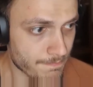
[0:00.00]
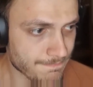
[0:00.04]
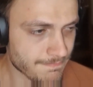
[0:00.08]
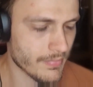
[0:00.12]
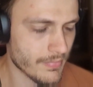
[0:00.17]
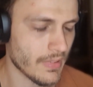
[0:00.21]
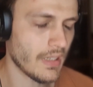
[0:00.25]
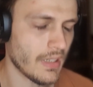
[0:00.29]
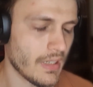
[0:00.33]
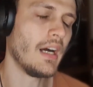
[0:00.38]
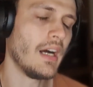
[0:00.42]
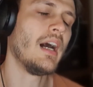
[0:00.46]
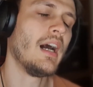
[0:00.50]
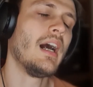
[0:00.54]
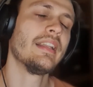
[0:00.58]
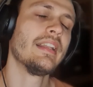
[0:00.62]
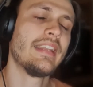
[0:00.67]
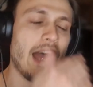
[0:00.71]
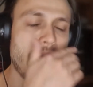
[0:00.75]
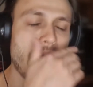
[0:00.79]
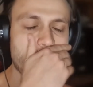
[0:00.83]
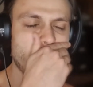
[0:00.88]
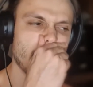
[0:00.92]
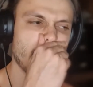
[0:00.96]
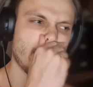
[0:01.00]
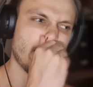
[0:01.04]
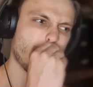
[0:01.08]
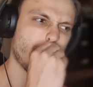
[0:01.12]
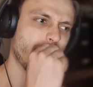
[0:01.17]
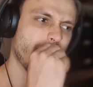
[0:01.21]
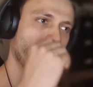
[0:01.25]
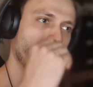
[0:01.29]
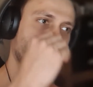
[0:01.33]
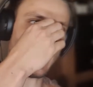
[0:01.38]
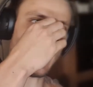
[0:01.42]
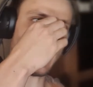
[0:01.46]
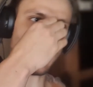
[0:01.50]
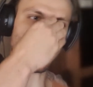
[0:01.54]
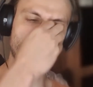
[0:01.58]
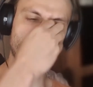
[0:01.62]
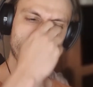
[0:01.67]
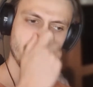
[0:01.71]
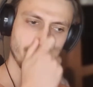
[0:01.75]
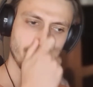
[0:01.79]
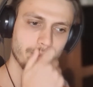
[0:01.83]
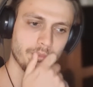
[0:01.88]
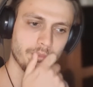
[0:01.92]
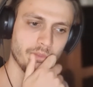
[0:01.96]
Ah, oh, damn it. Okay.
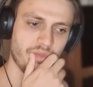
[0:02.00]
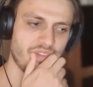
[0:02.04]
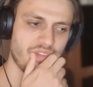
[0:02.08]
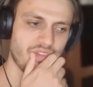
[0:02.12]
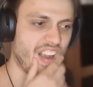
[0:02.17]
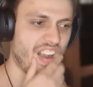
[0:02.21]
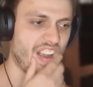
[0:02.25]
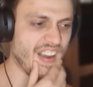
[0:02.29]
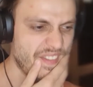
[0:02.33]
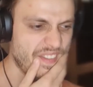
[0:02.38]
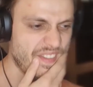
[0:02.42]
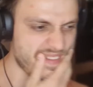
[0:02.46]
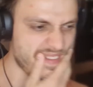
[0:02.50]
Fair enough.